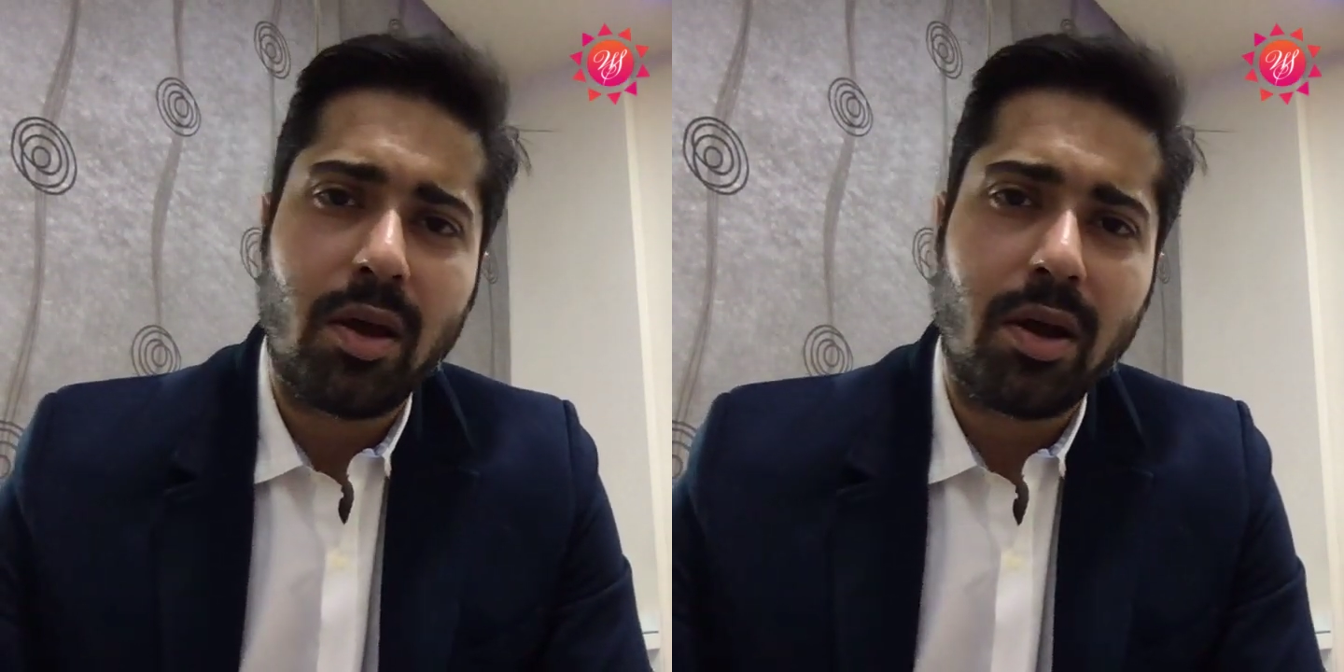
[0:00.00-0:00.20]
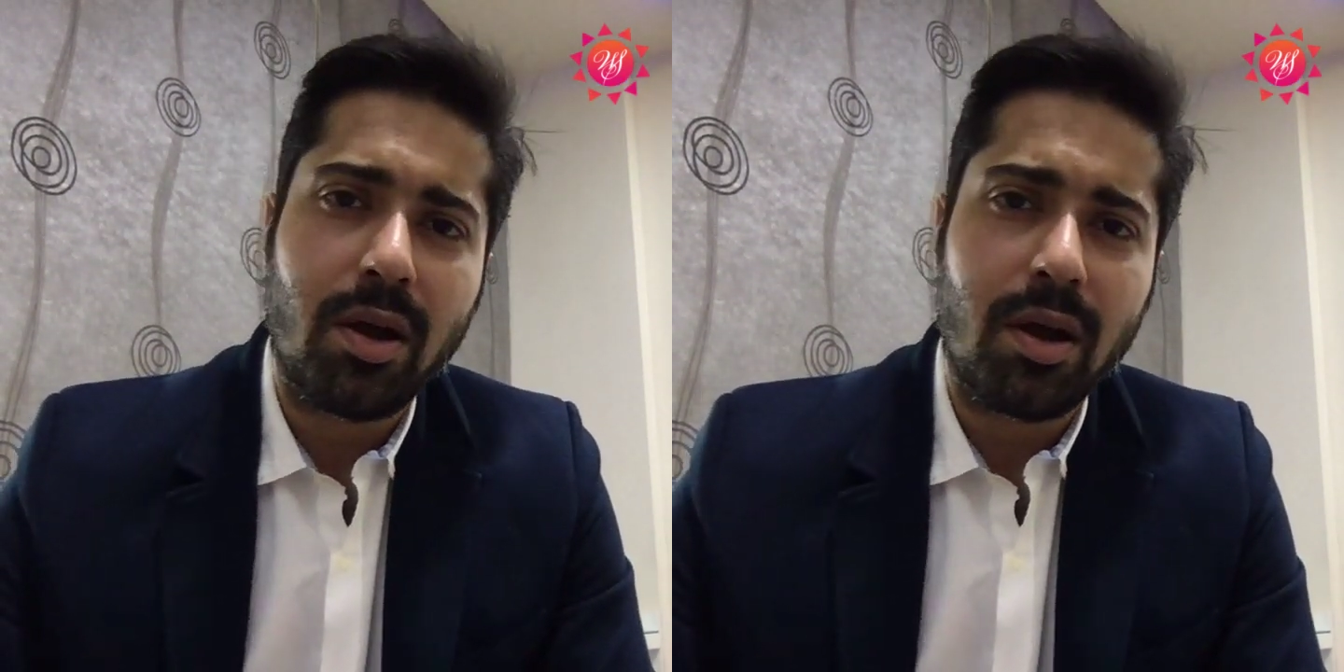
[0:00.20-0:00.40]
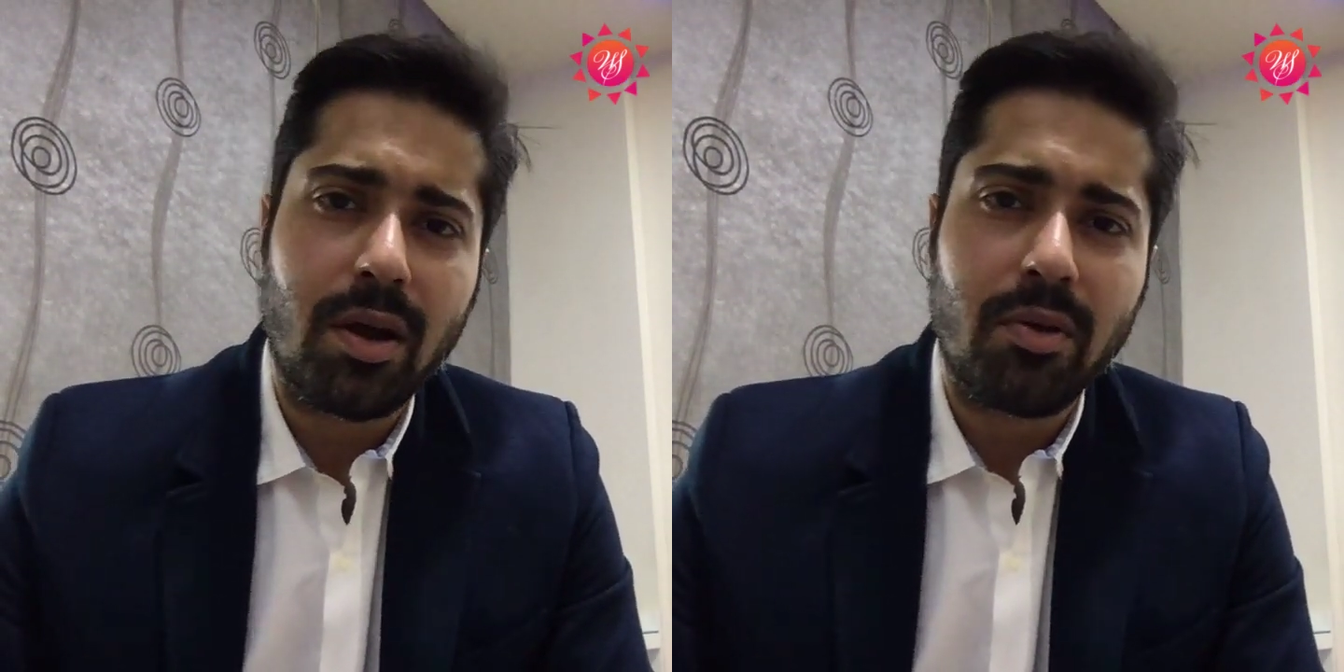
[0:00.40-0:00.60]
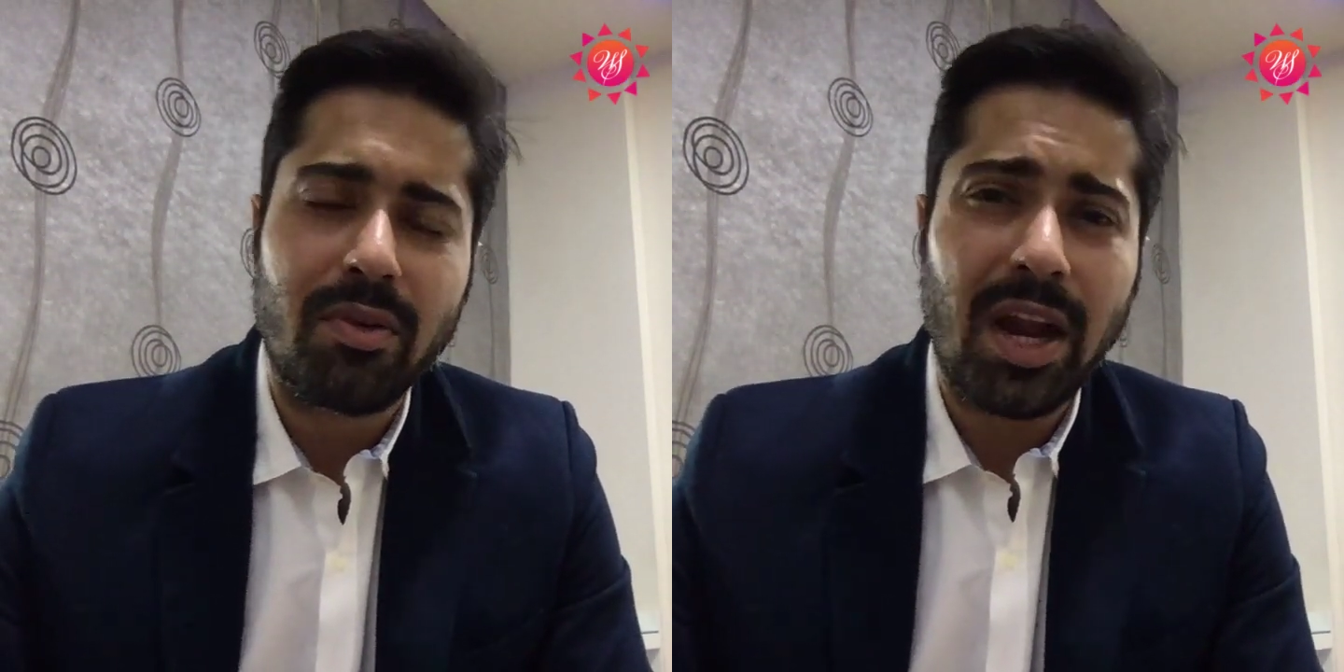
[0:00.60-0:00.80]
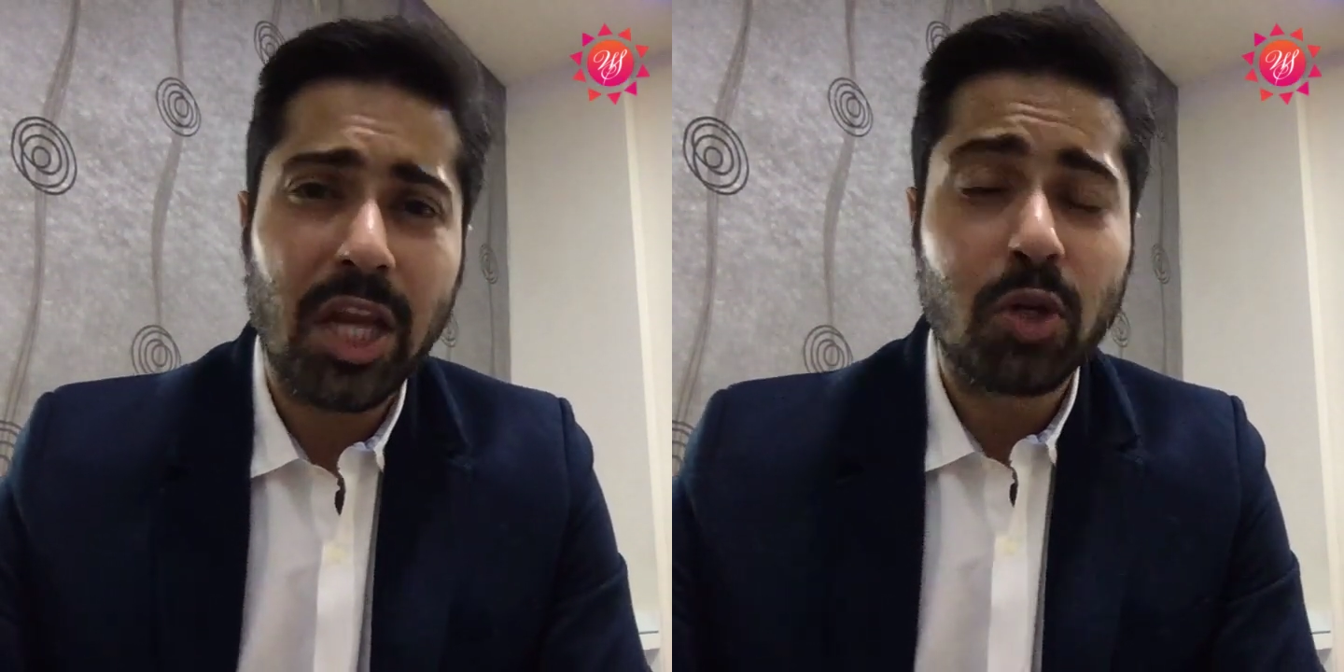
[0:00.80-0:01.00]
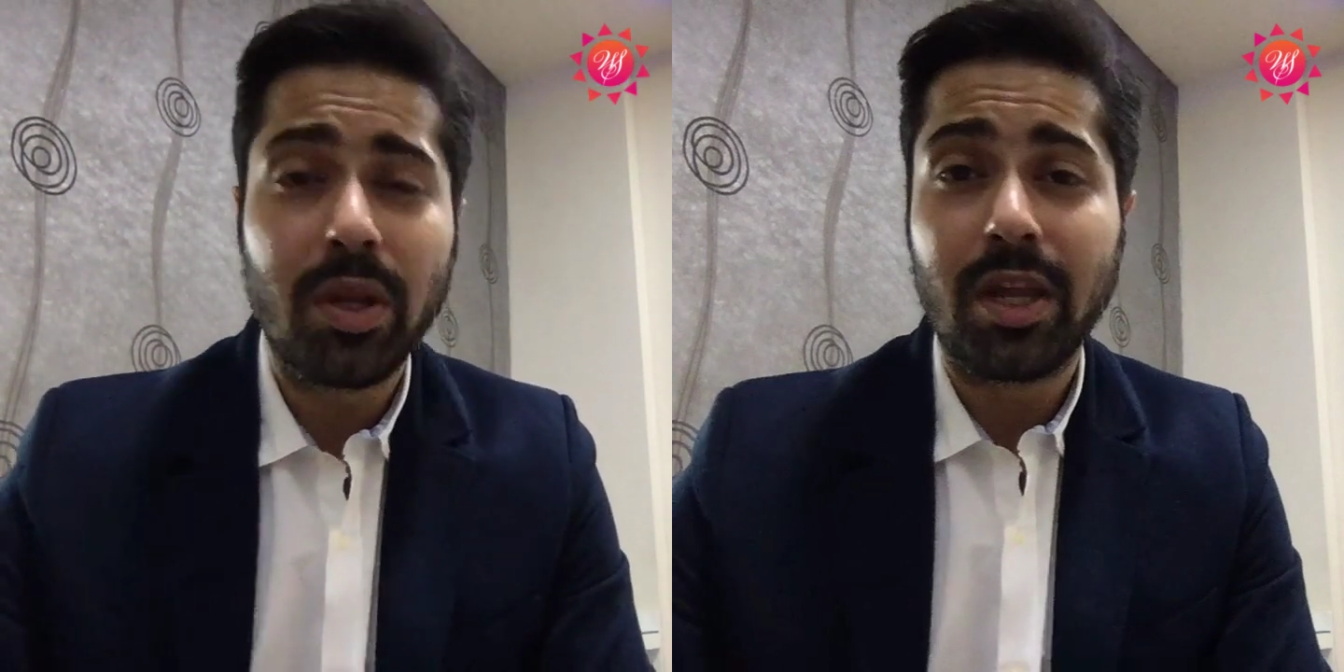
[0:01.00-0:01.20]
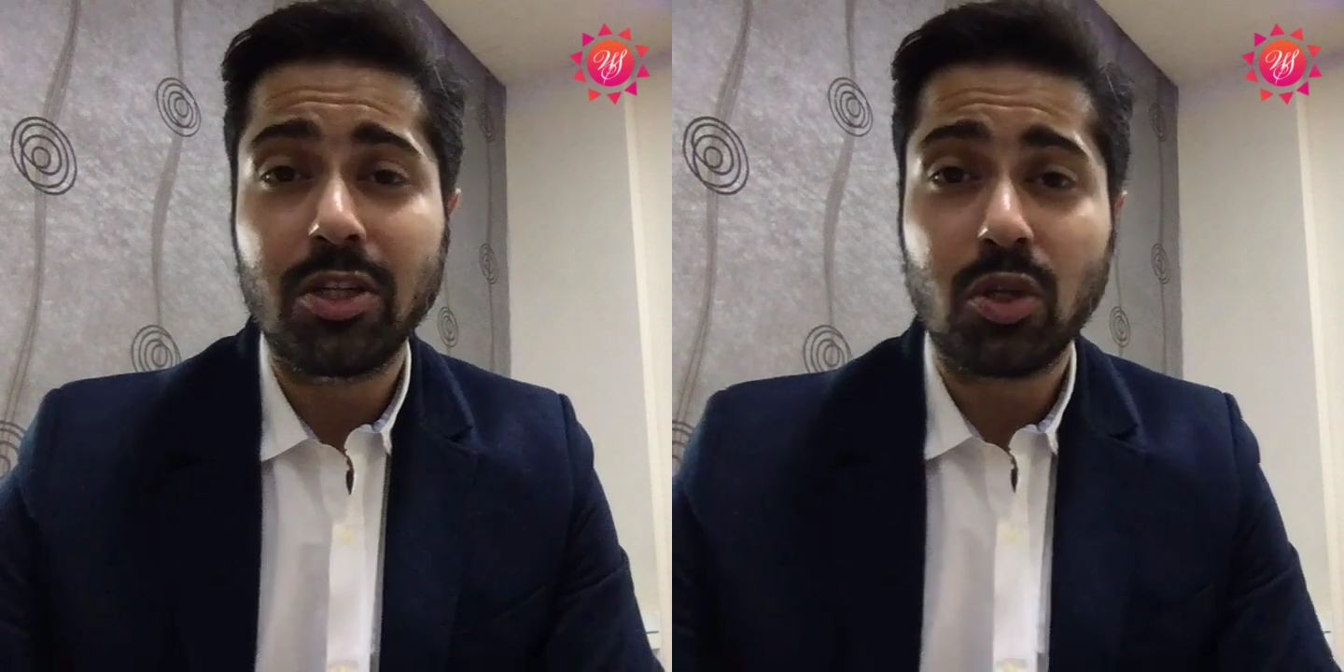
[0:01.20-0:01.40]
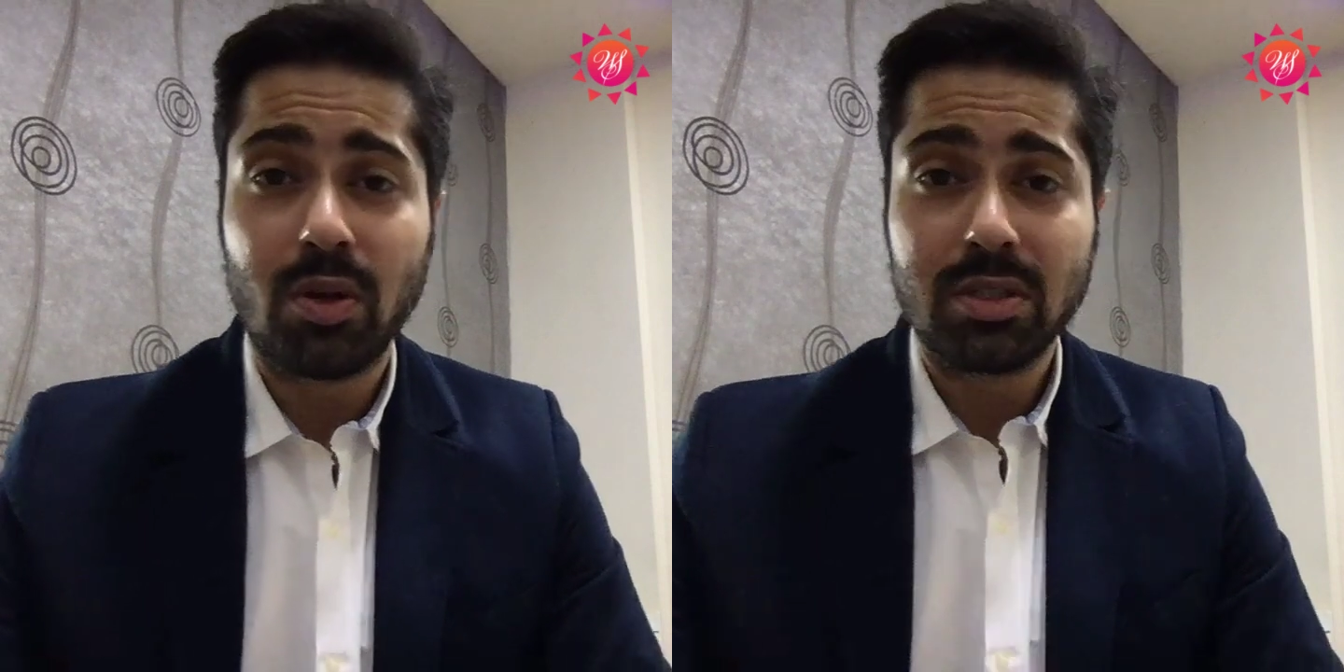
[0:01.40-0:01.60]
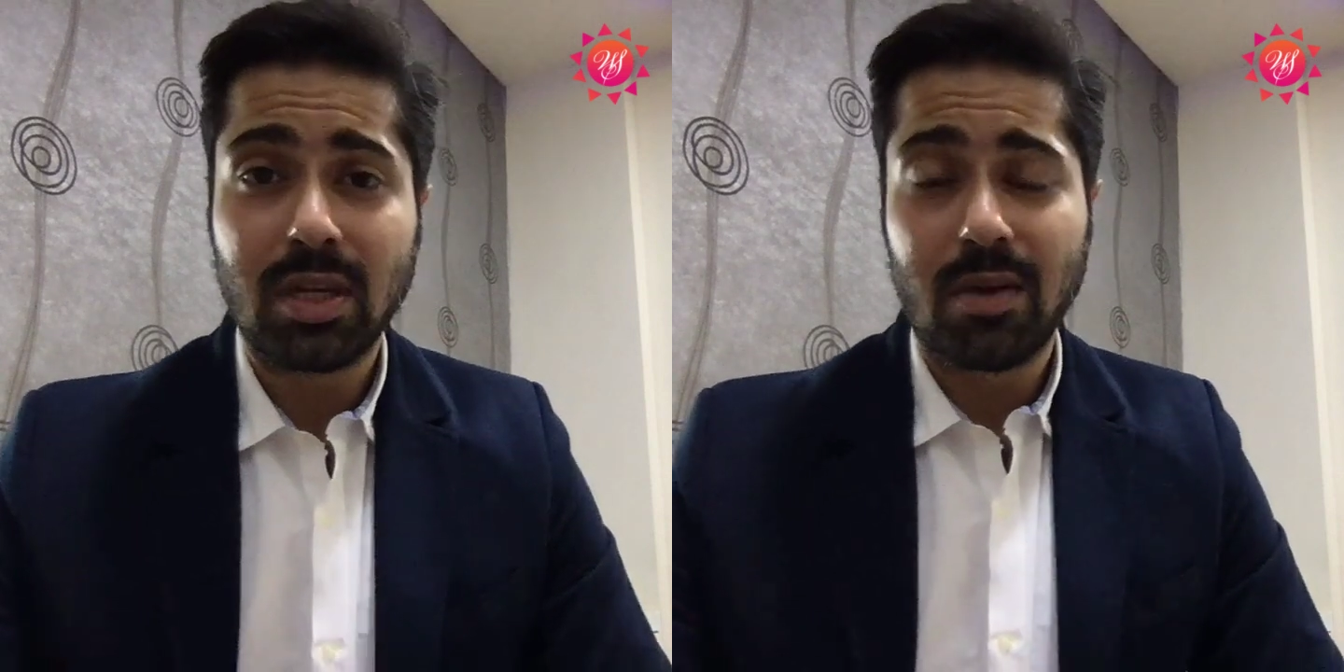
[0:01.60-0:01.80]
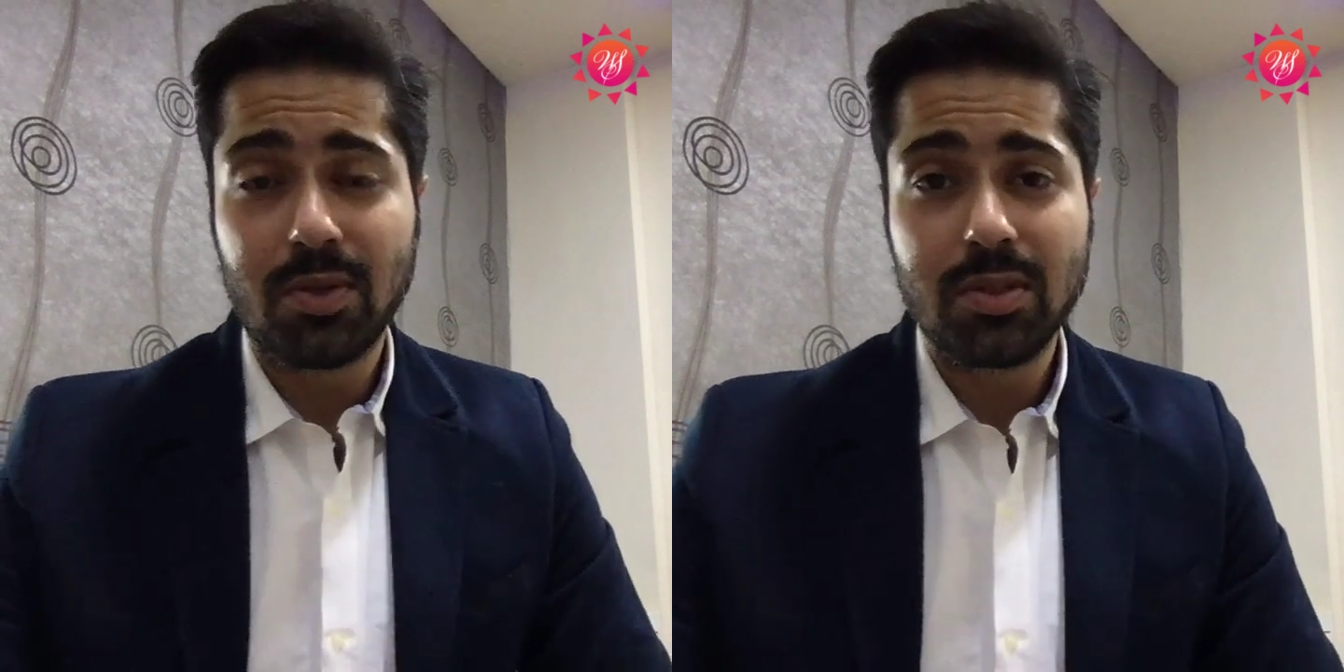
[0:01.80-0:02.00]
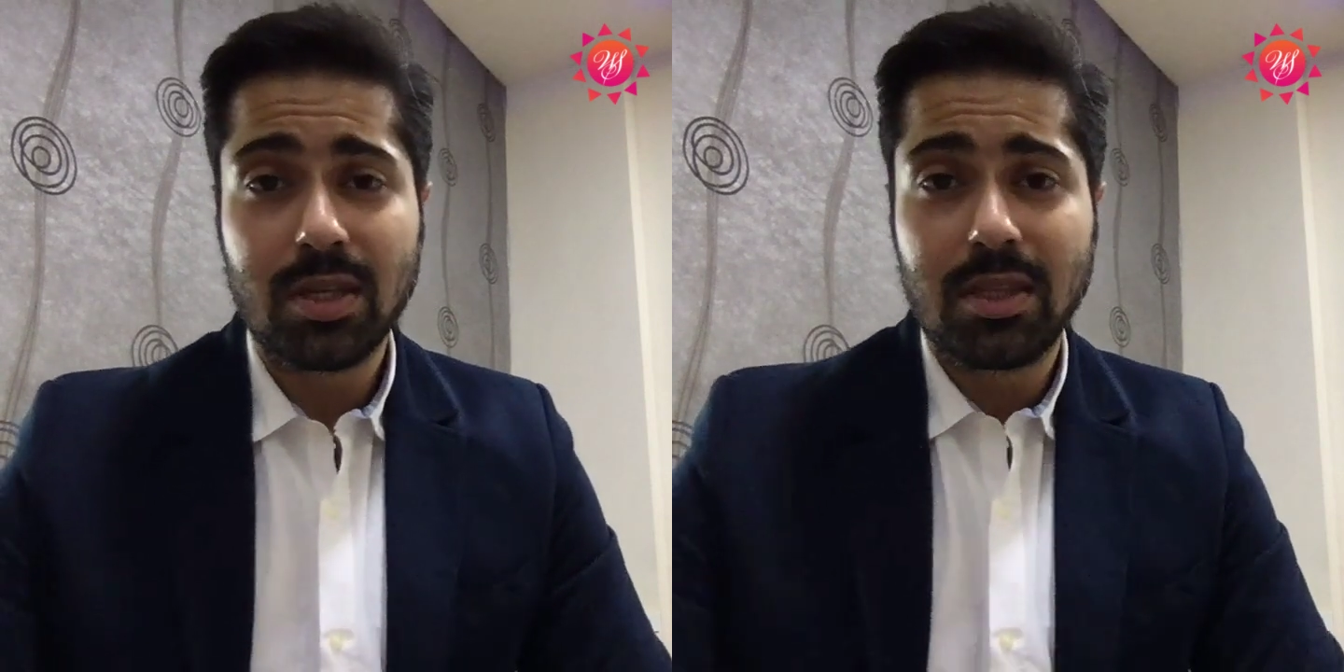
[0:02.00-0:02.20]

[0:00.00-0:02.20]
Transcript: running to take insurance covers.